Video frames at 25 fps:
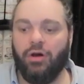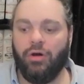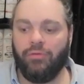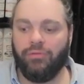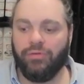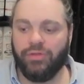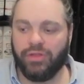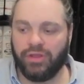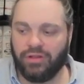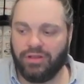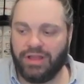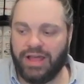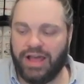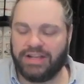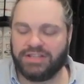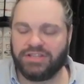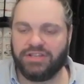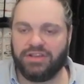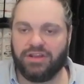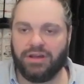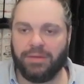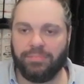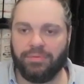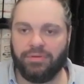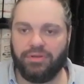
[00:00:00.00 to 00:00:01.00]
The
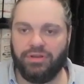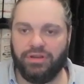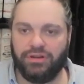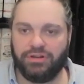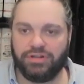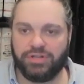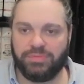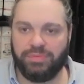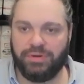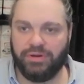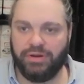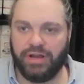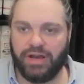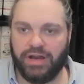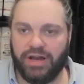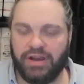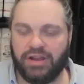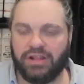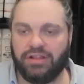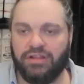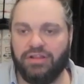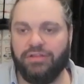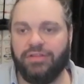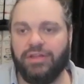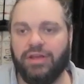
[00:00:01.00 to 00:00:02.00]
last couple of years,
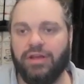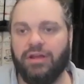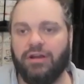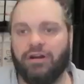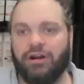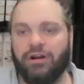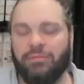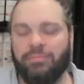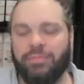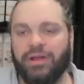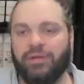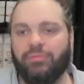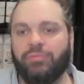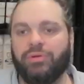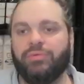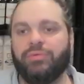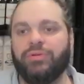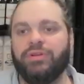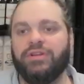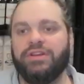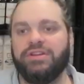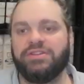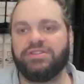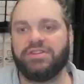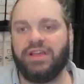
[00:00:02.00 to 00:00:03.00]
periodically, the Ardbeg would
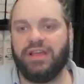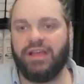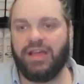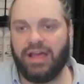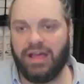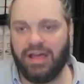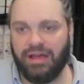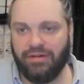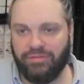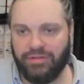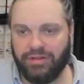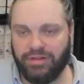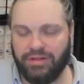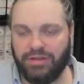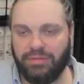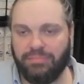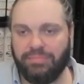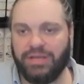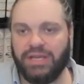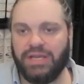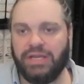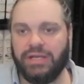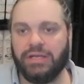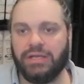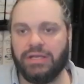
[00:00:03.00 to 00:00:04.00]
release a heavily
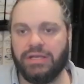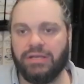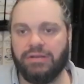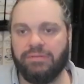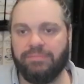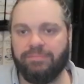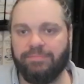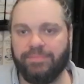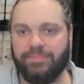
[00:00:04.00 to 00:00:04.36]
peated